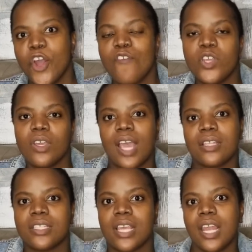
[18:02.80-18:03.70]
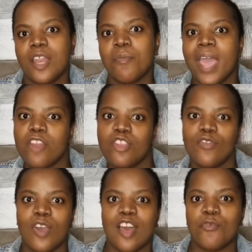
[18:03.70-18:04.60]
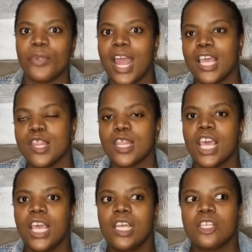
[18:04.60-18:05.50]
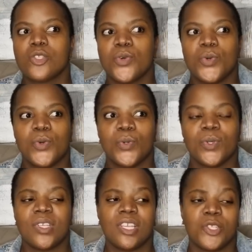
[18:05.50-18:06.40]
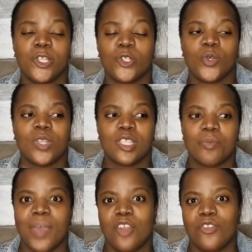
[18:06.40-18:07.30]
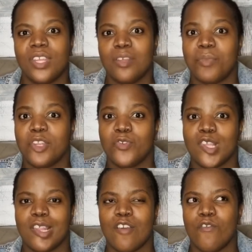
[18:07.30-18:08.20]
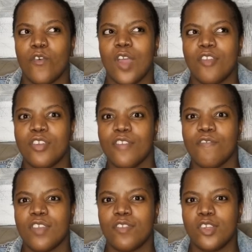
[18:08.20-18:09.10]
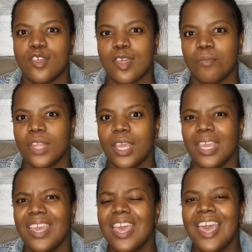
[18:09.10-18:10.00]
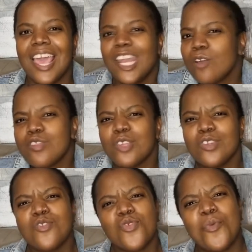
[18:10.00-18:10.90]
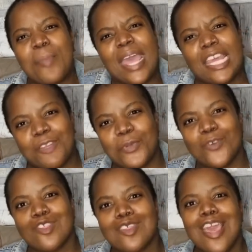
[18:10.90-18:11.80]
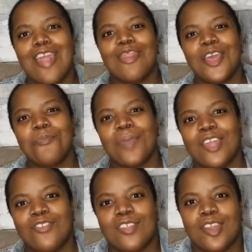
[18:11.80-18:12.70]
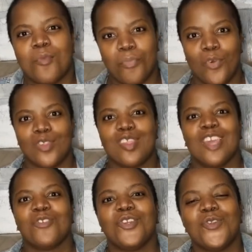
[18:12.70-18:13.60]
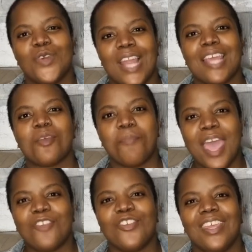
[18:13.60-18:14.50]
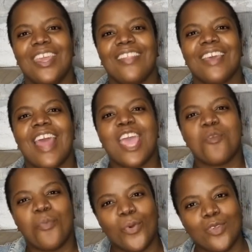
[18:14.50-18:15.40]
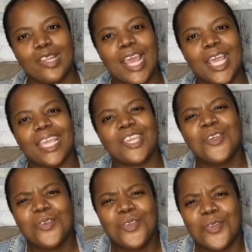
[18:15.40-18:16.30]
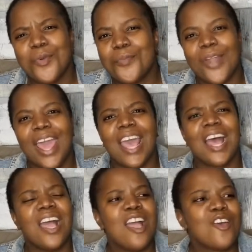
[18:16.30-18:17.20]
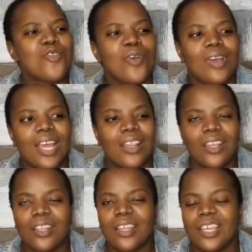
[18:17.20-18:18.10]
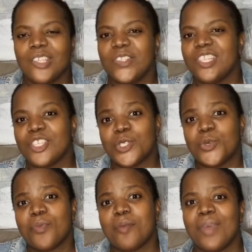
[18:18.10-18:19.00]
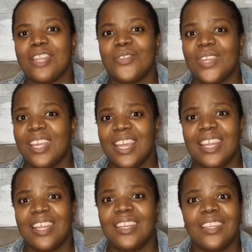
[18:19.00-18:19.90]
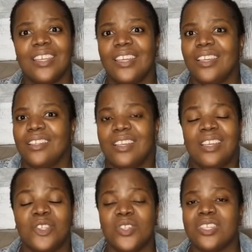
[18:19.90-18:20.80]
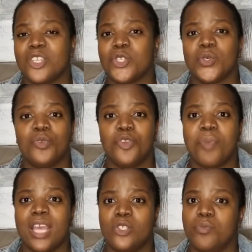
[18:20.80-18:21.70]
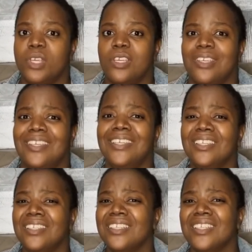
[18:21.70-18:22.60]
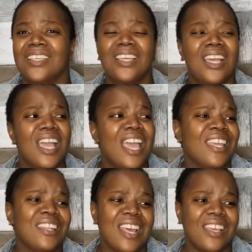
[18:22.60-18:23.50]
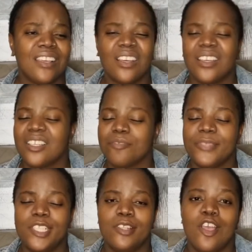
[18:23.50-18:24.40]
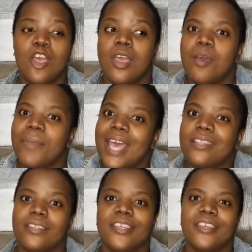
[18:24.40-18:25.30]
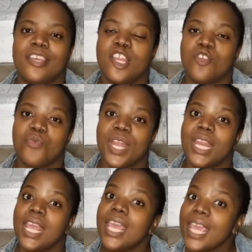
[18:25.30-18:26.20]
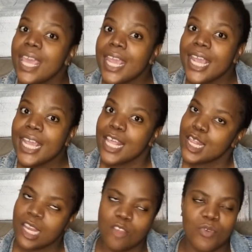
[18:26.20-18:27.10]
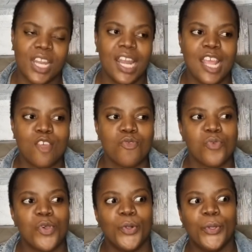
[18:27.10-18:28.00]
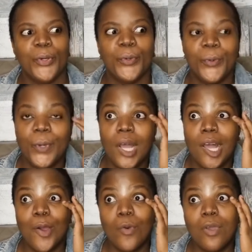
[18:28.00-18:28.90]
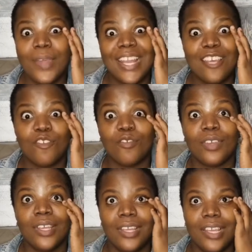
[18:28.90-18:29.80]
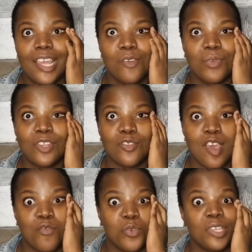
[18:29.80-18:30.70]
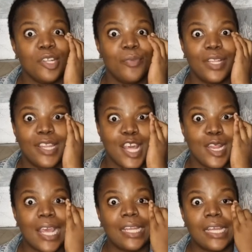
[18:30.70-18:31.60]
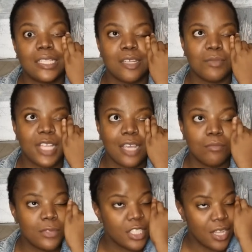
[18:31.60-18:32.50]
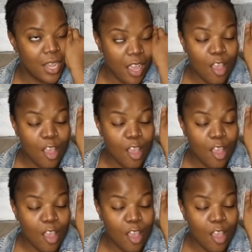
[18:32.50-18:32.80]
I can offer you guys a secondhand battery for half price. So he just sold us a battery. The battery was like 450 or something. And I was actually so mad, because that battery that I bought actually looked like the battery that I had bought like, you know, prior. So I think they actually just took my battery, and then they actually just sold it back to me. And like, but it is what it is. It is what it is. We all know where we live, and we just have to deal with things like that sometimes.